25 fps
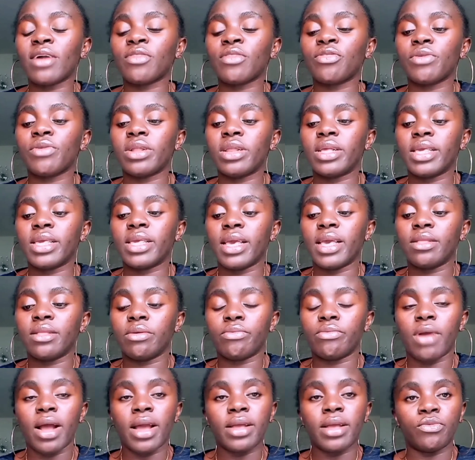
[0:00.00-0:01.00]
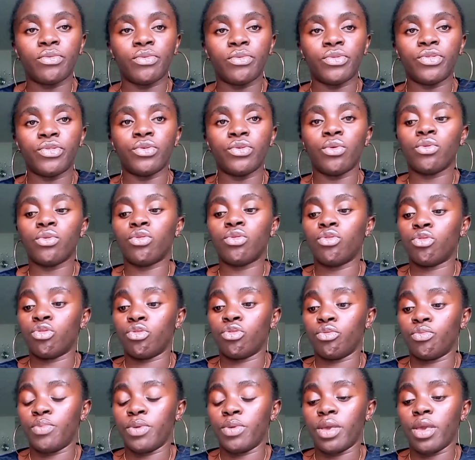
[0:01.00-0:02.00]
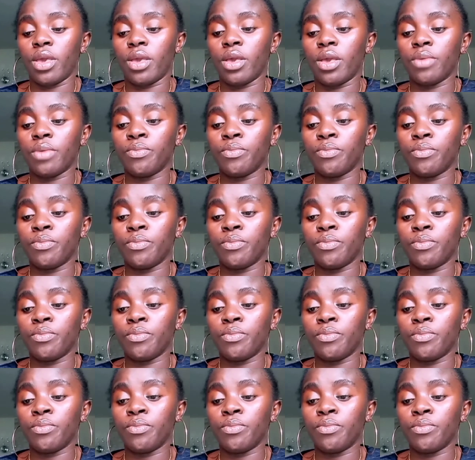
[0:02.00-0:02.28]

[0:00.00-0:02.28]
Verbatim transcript: actually get the right result you should be